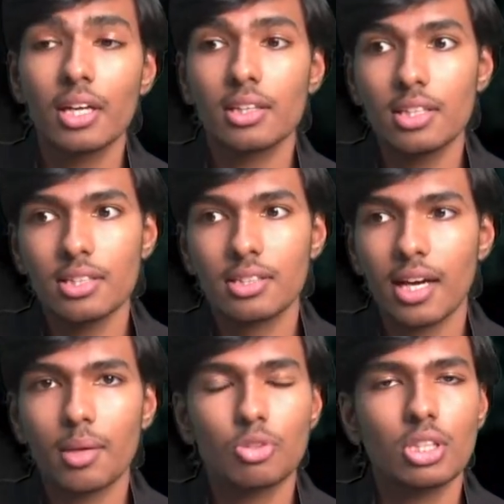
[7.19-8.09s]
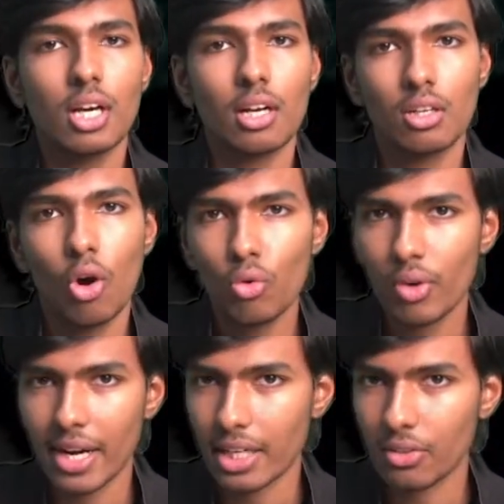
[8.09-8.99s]
This time she got
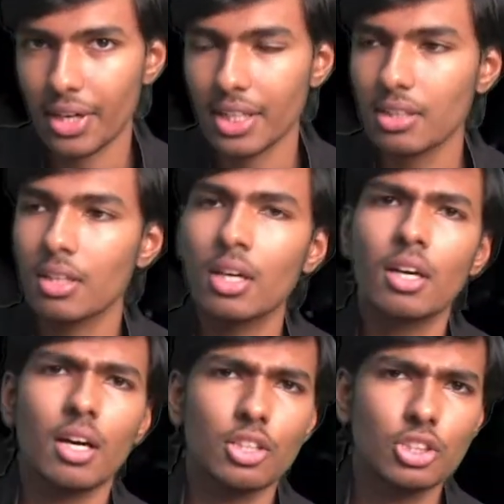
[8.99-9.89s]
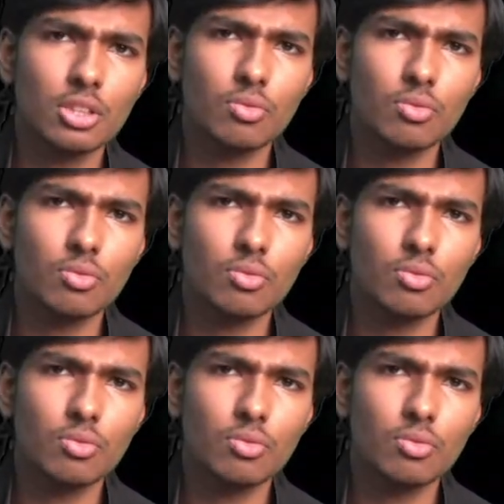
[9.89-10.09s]
co-writing credit. She